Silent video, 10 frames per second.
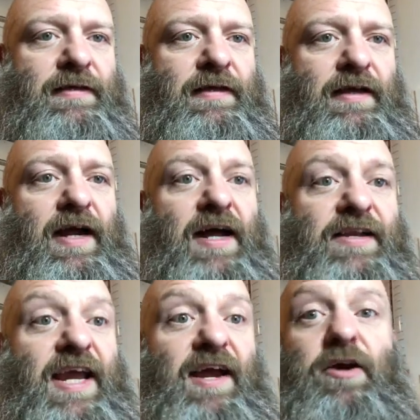
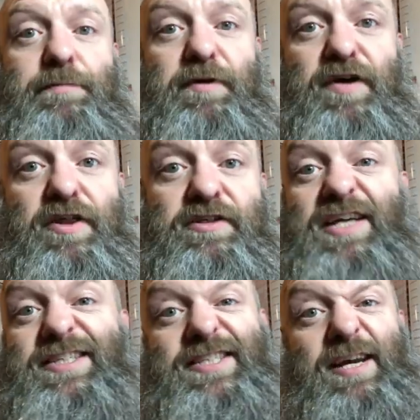And yeah, a couple of others,
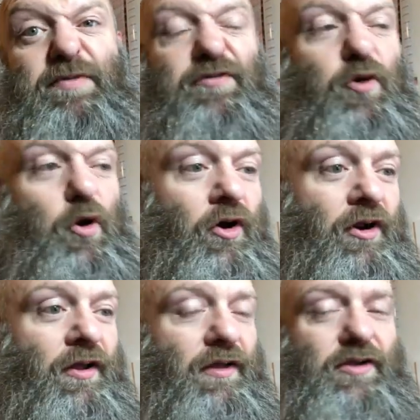as I said before,
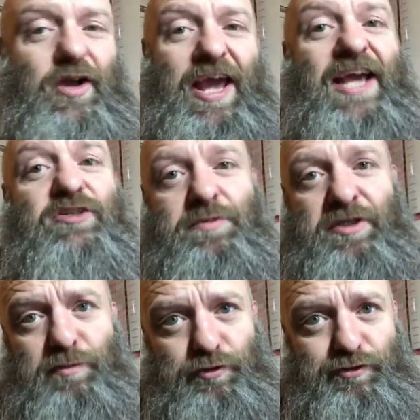
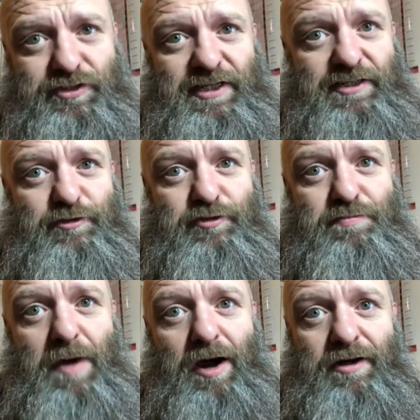Hazelmere Motorcycles,
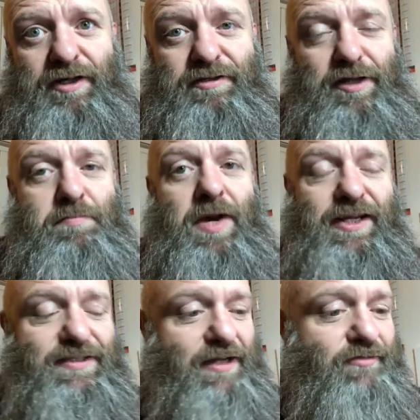Mark and
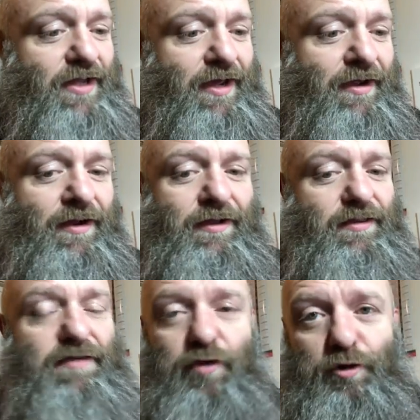Mike down there,
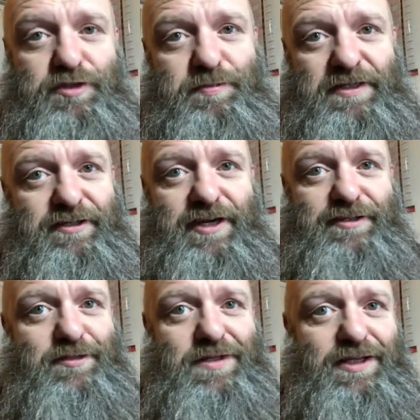they've always been great
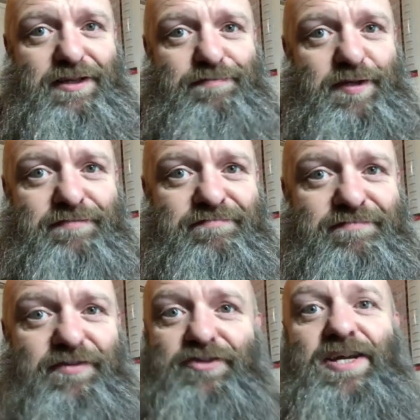to me. They've been
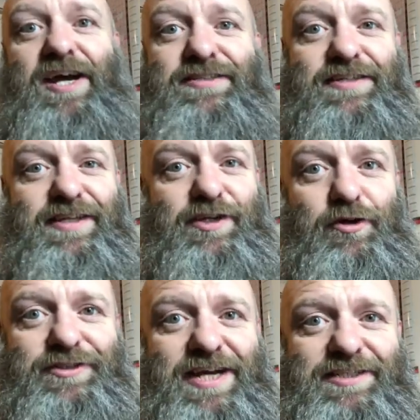fantastic. They
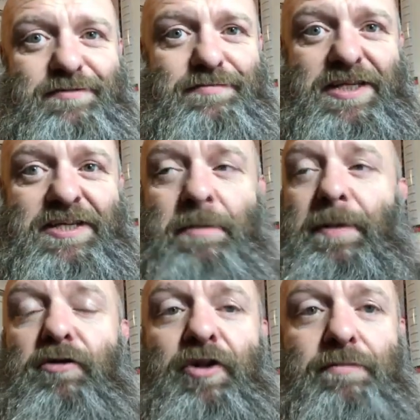contacted me in the
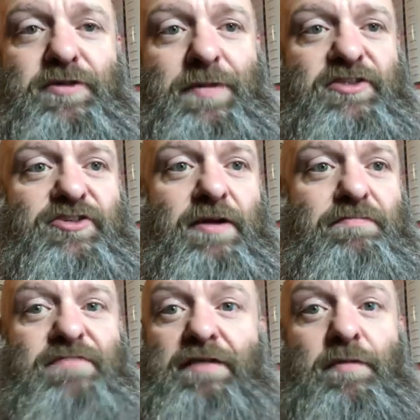build up to my trip,
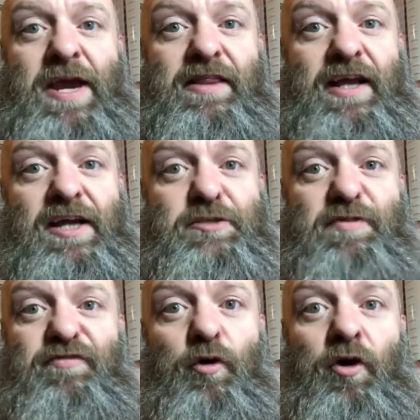never met the guys
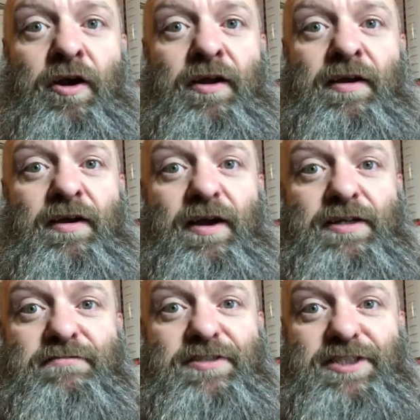before,
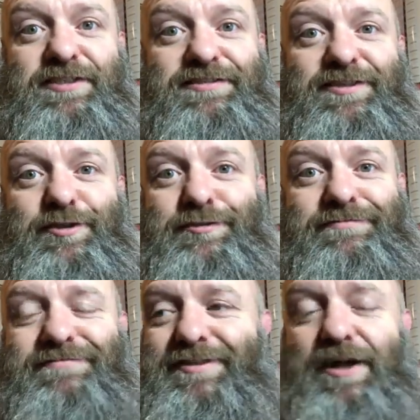and just, you know,
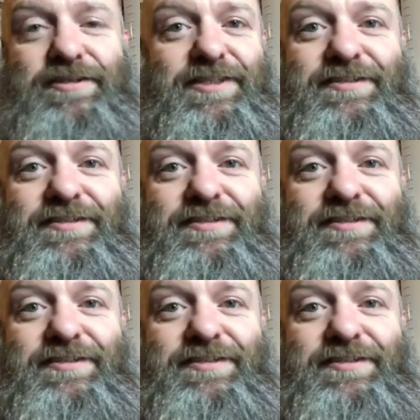started